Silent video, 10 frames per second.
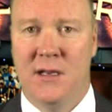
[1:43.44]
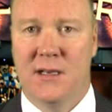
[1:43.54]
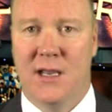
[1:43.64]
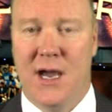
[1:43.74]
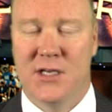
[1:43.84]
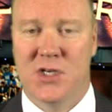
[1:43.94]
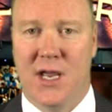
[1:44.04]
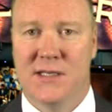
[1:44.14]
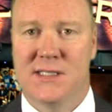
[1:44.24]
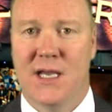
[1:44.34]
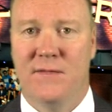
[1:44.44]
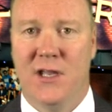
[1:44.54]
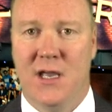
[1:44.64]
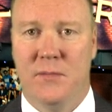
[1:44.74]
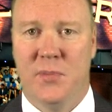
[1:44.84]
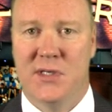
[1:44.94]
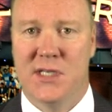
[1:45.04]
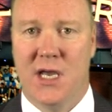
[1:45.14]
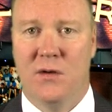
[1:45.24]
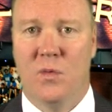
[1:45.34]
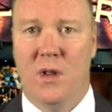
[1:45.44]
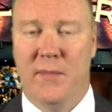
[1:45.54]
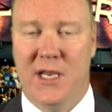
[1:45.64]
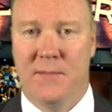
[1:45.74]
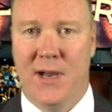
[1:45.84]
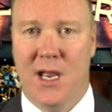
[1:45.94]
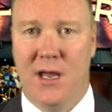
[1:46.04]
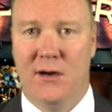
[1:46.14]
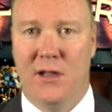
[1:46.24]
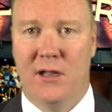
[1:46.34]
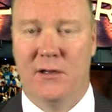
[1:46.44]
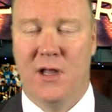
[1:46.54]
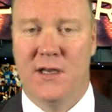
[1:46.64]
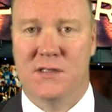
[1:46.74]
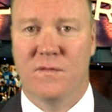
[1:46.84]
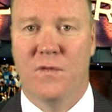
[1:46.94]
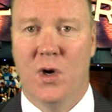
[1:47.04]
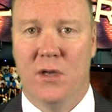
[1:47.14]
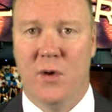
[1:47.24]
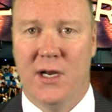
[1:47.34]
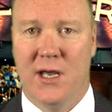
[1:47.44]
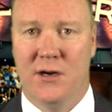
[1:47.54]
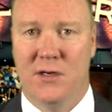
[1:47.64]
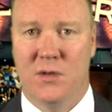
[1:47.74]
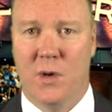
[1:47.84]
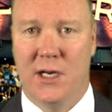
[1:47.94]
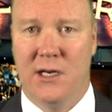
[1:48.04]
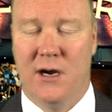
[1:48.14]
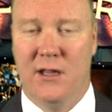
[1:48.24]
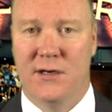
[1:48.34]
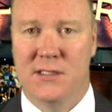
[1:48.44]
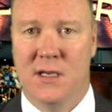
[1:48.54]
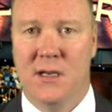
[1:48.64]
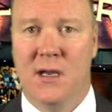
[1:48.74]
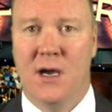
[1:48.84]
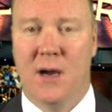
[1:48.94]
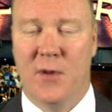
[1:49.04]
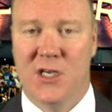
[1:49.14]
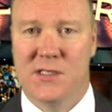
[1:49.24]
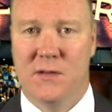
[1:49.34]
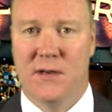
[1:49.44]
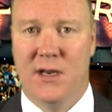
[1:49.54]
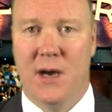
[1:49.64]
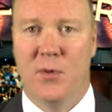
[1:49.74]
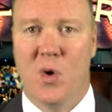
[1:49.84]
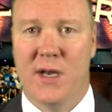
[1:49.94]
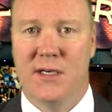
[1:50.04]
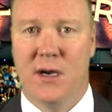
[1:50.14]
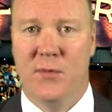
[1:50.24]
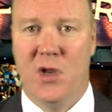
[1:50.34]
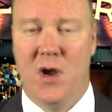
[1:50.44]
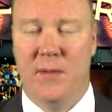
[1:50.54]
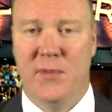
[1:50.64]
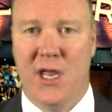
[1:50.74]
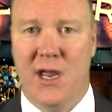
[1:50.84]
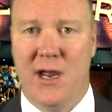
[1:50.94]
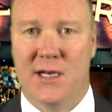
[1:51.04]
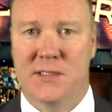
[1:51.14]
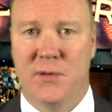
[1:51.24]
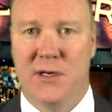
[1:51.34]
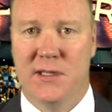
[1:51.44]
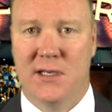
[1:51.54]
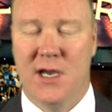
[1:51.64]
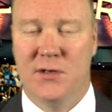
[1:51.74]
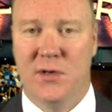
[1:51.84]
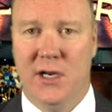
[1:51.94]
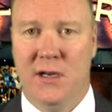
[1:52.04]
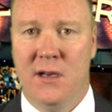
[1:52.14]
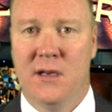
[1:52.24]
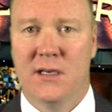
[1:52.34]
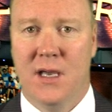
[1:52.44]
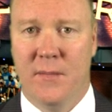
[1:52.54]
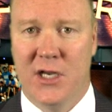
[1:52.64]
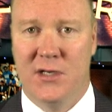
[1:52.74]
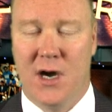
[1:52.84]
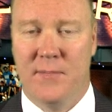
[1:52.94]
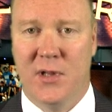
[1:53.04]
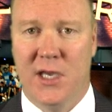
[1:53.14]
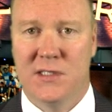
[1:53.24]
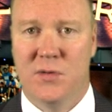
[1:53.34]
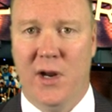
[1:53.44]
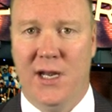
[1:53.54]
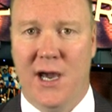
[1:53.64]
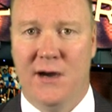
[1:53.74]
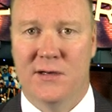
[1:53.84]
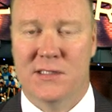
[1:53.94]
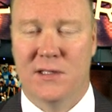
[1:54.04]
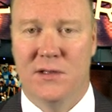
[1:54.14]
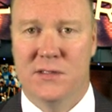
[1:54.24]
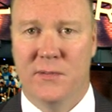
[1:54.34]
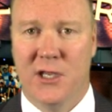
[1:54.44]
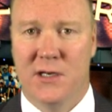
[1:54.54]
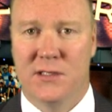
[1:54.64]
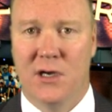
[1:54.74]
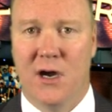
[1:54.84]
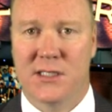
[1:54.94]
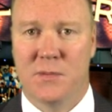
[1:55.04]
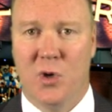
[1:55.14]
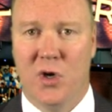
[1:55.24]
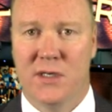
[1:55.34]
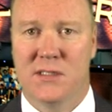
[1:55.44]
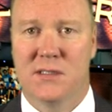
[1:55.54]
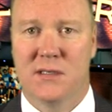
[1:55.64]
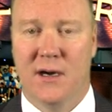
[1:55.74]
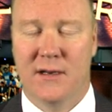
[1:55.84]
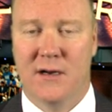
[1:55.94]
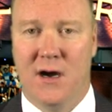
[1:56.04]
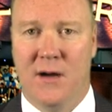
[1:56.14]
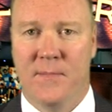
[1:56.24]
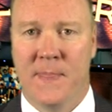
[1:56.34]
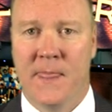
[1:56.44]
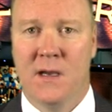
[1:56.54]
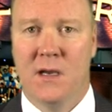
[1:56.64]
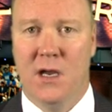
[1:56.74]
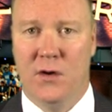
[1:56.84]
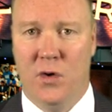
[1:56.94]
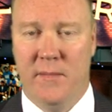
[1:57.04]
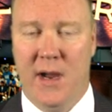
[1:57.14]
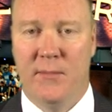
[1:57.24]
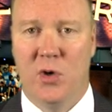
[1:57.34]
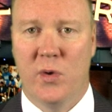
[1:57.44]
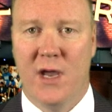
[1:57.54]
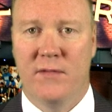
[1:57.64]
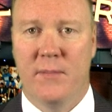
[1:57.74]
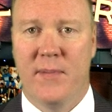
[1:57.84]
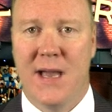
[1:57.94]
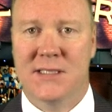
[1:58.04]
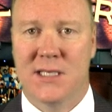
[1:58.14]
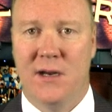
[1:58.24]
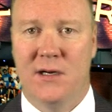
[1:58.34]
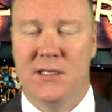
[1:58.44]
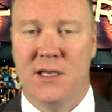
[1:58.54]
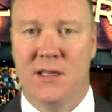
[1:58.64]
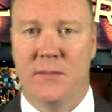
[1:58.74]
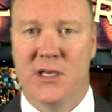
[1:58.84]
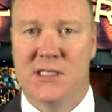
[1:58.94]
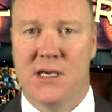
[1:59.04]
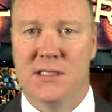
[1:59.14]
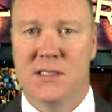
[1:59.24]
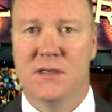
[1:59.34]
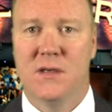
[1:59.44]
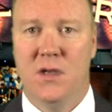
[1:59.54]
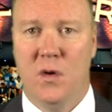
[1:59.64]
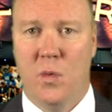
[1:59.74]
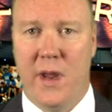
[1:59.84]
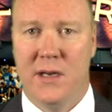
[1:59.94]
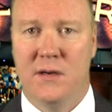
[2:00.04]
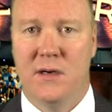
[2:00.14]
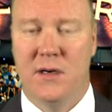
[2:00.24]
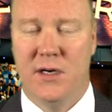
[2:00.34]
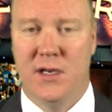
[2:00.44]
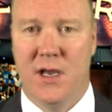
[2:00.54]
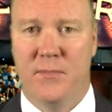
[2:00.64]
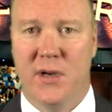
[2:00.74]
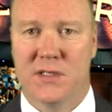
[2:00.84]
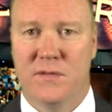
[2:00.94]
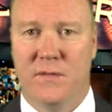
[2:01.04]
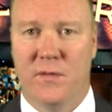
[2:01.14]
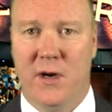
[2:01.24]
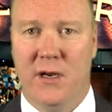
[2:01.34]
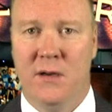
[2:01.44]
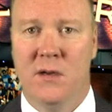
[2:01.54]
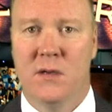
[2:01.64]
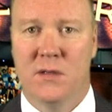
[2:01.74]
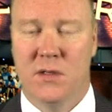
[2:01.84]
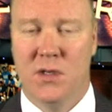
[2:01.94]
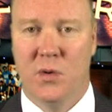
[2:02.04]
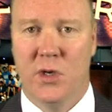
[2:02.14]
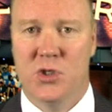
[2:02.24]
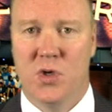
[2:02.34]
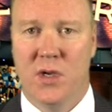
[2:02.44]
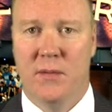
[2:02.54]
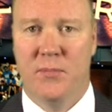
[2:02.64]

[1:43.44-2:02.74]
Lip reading: cashing at 78%. Will make my $100 clients $4,120. I'm also the number one WNBA expert in the country. Get my top plays right now exclusively at DocSports.com. And remember, we have the best guarantee in the business. You win or you get picks for free until we show you a